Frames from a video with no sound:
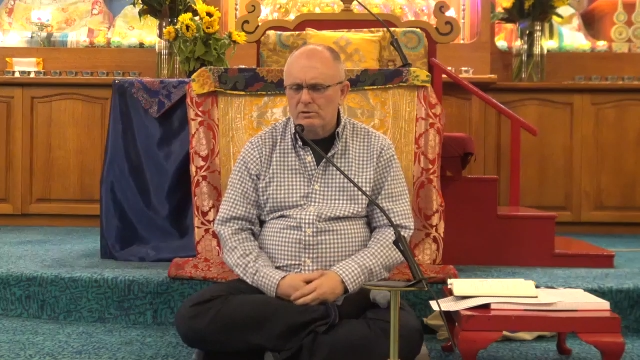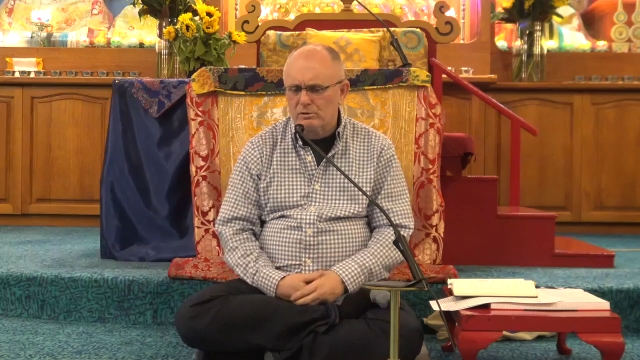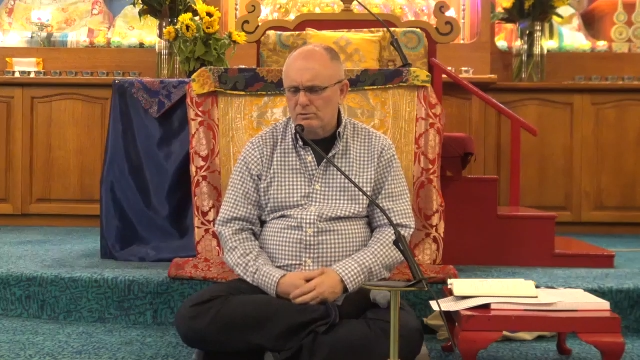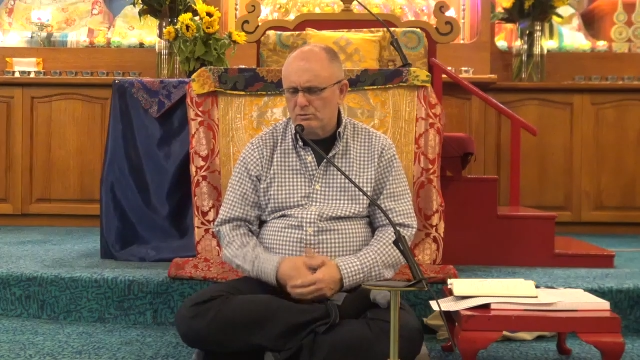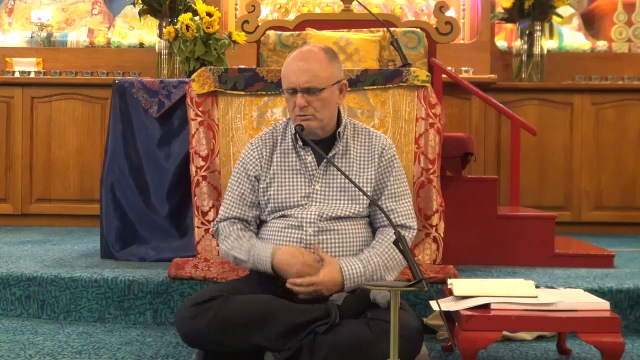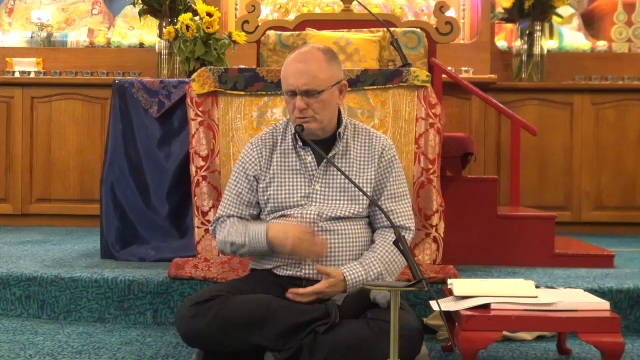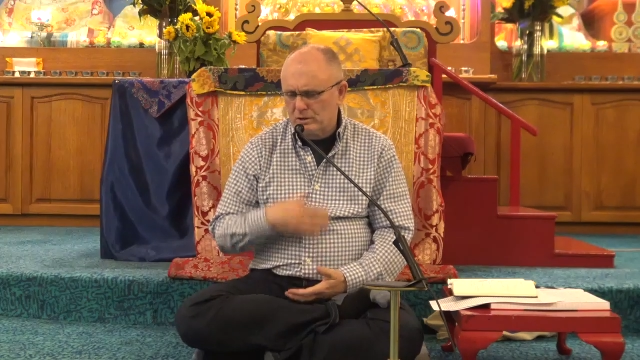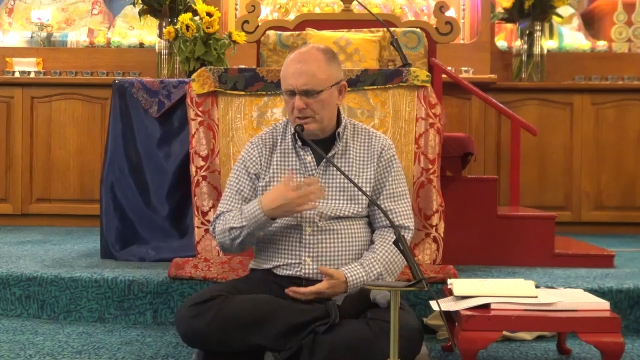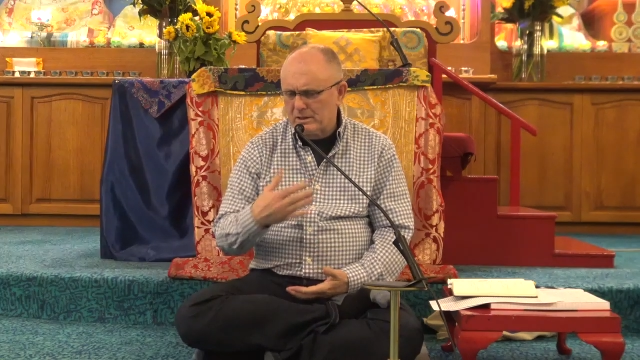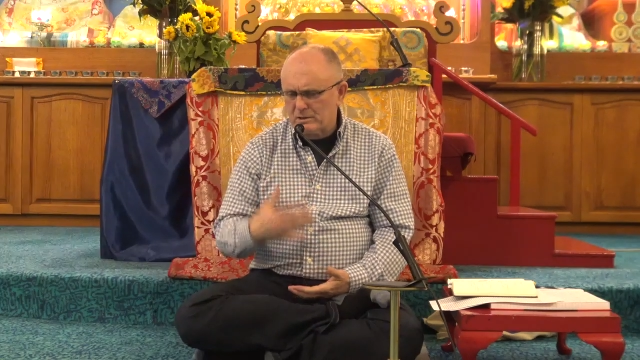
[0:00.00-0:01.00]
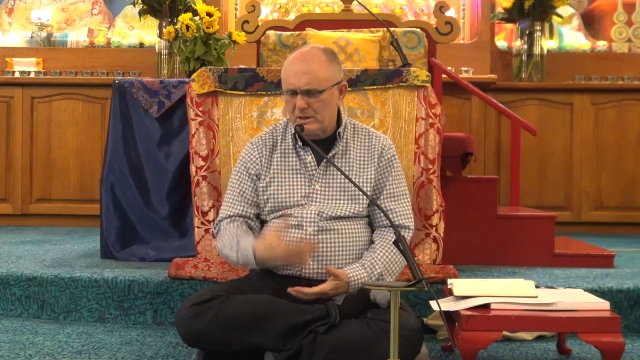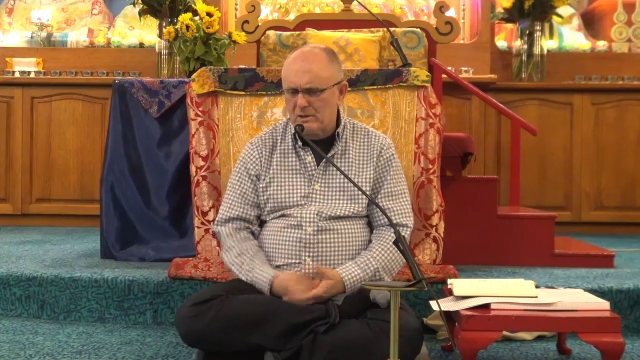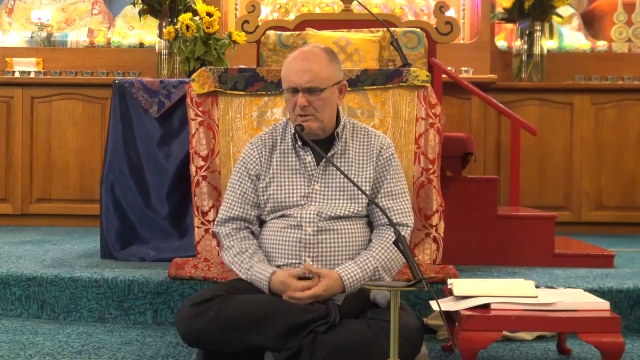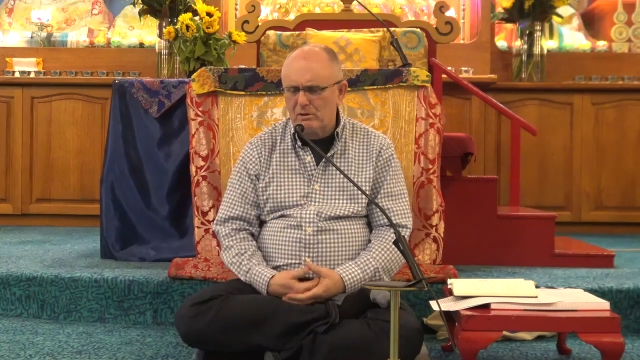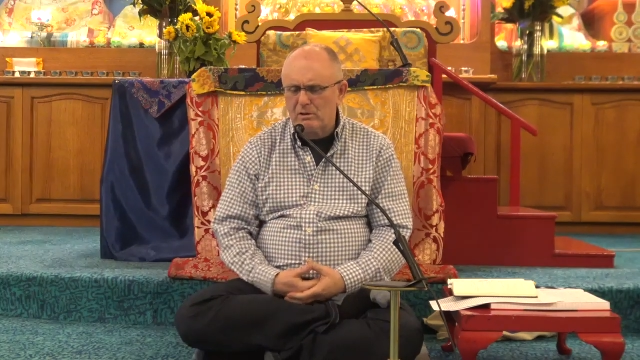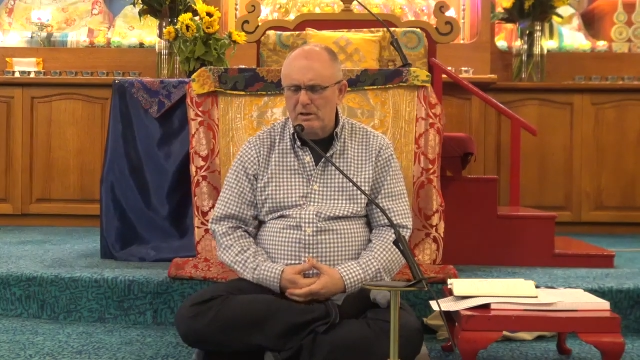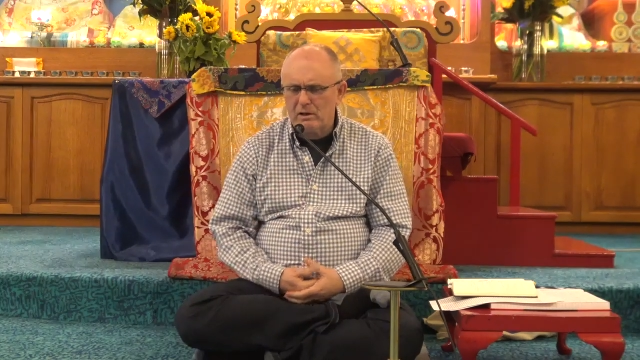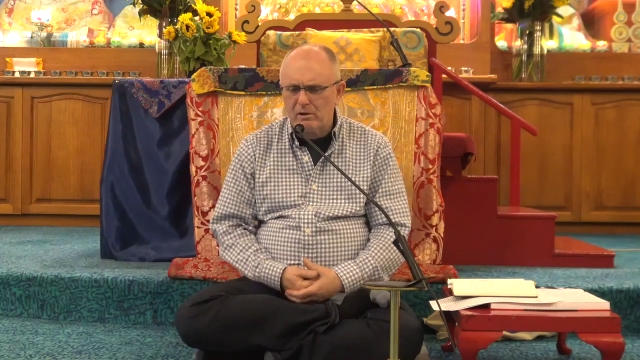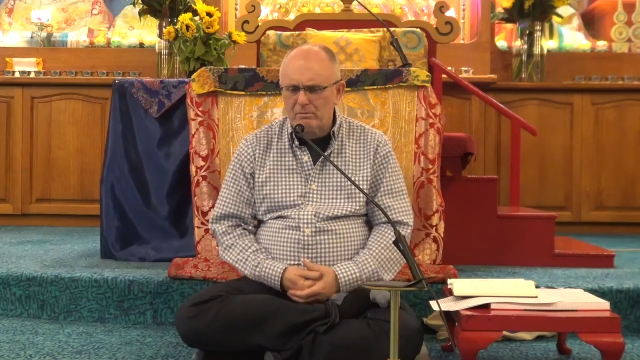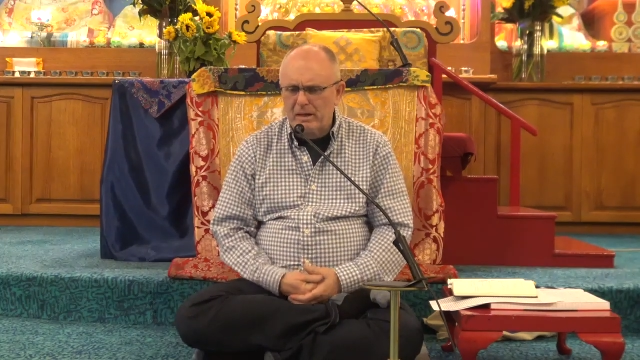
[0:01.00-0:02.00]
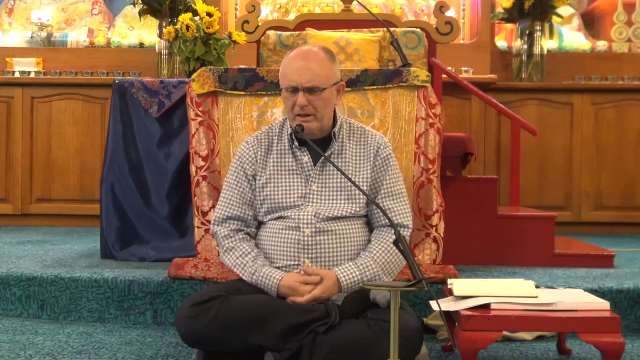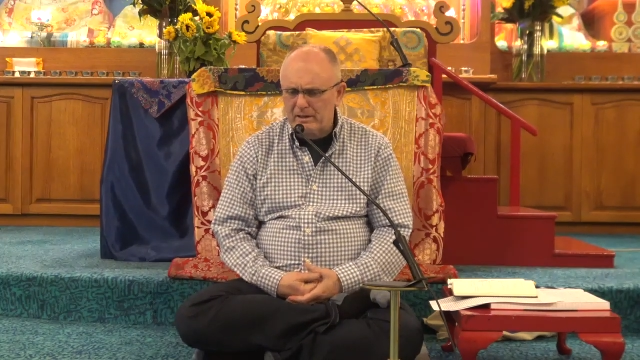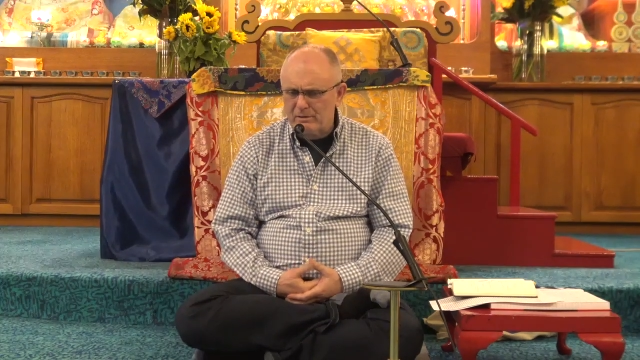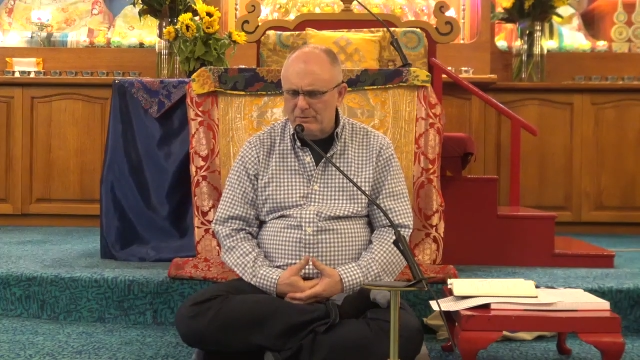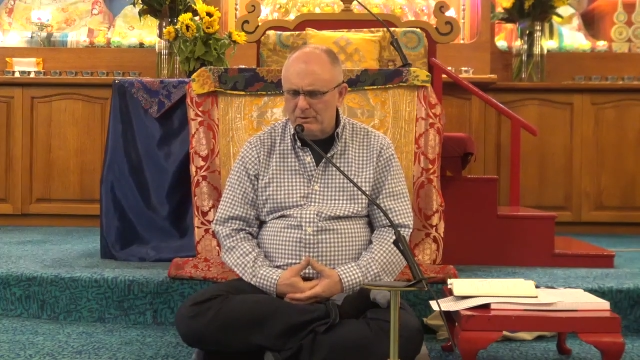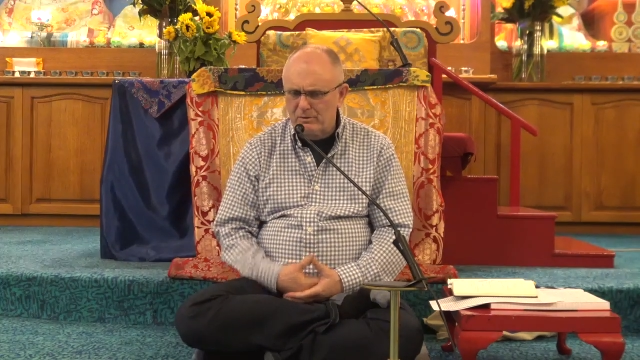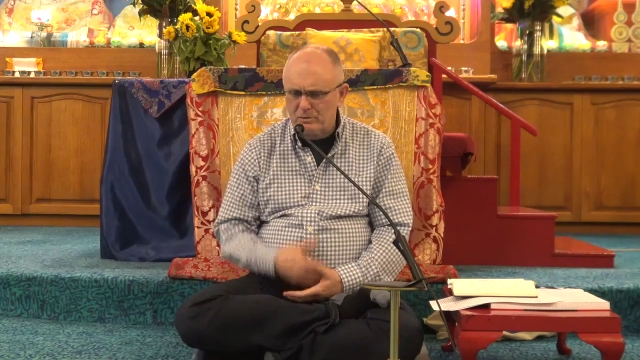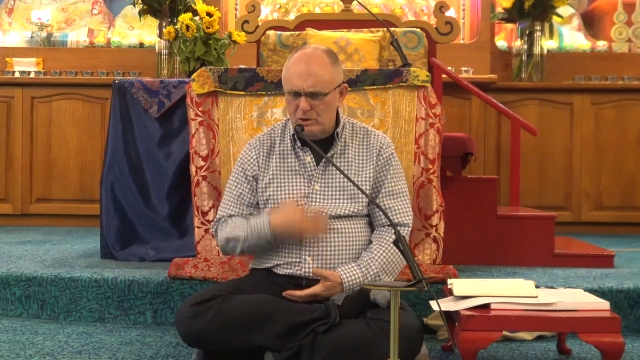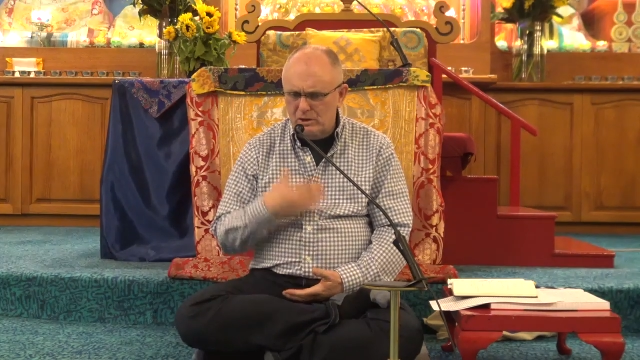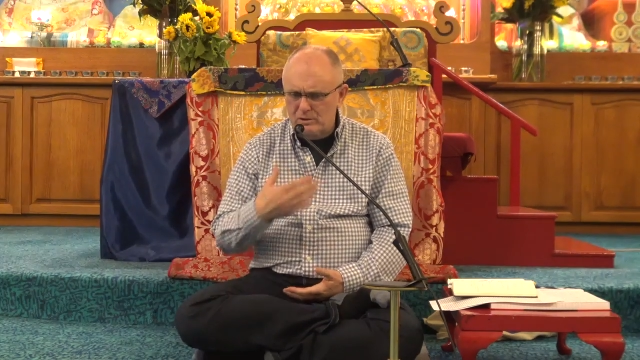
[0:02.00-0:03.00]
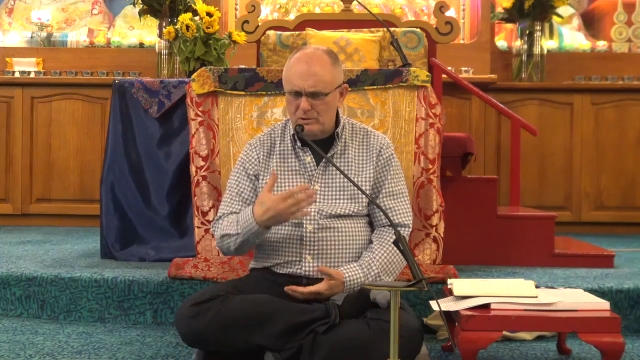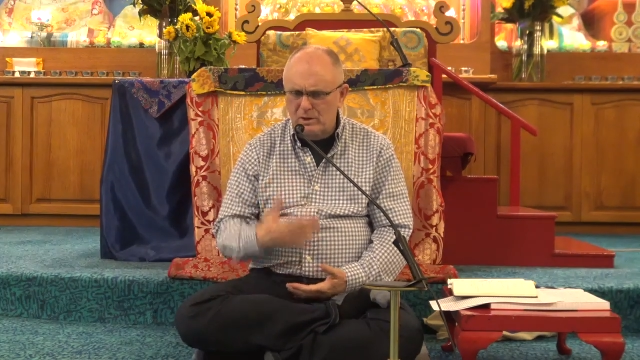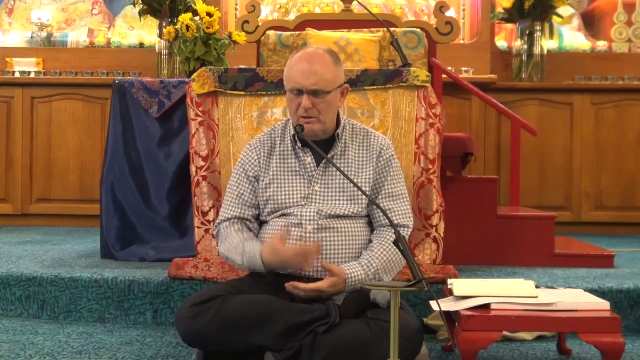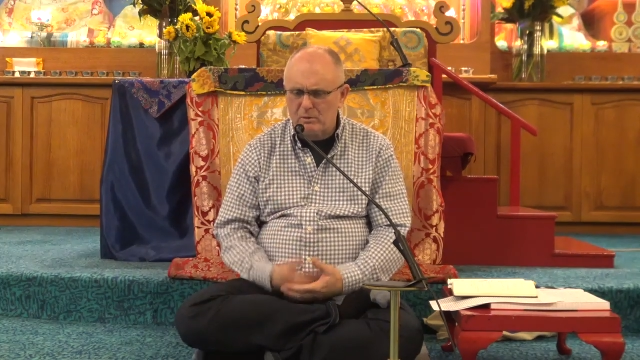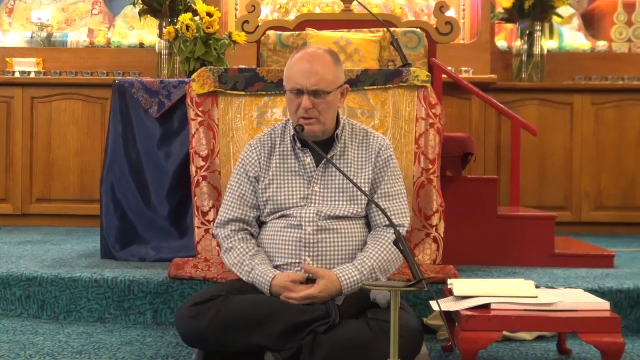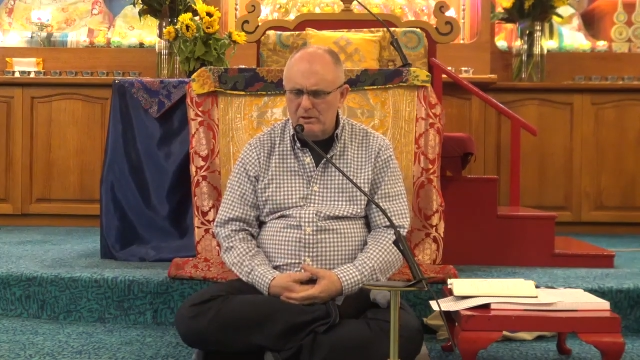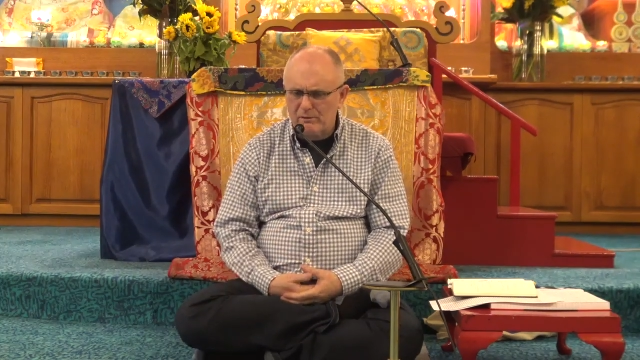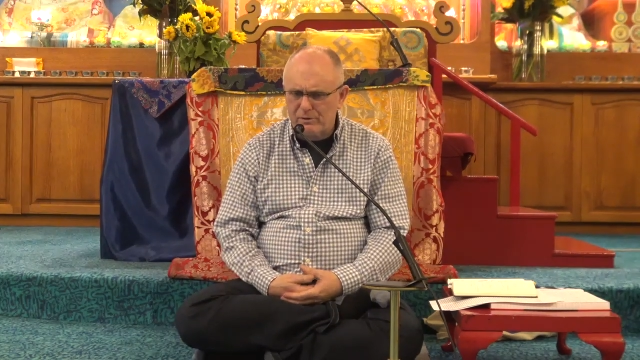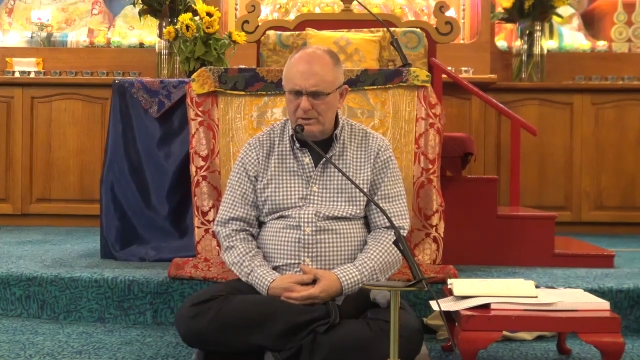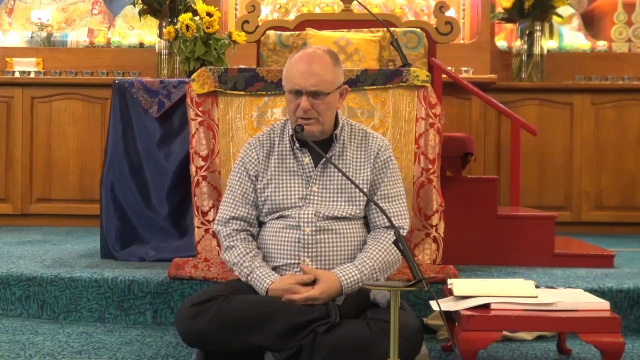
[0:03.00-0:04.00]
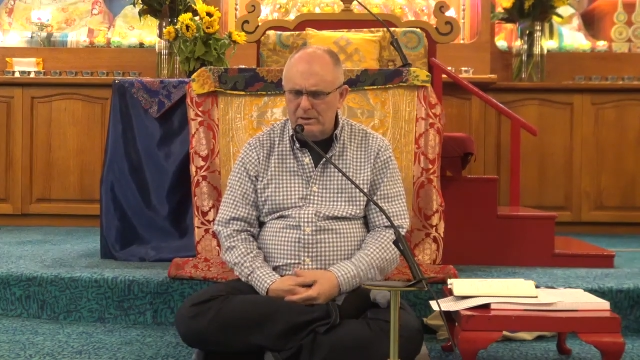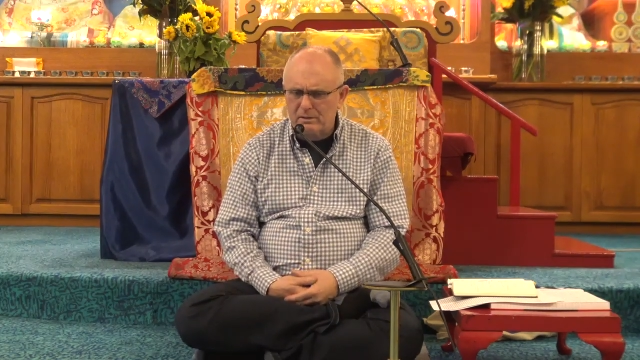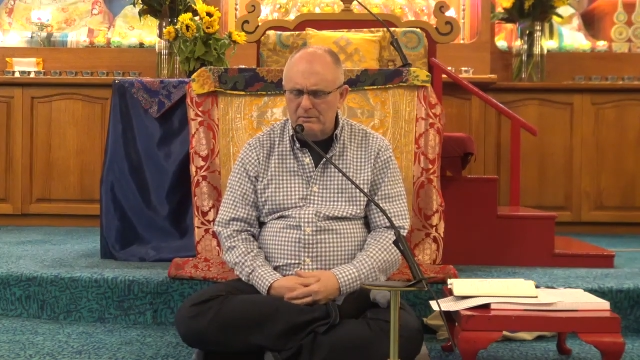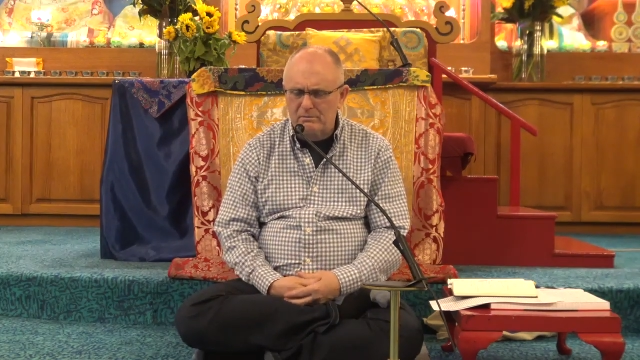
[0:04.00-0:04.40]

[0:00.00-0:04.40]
to change our behavior and change our way of thinking.